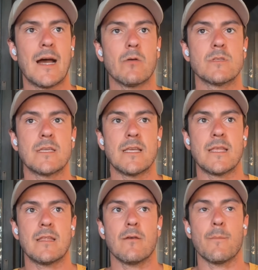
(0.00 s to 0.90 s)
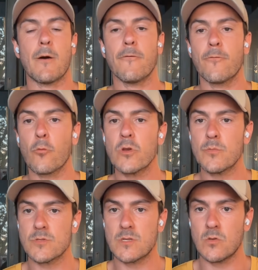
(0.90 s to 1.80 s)
I would say that about
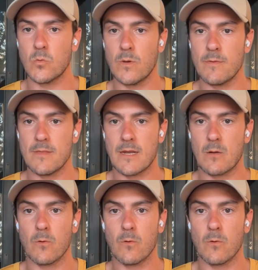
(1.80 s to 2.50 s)
40% of the women that I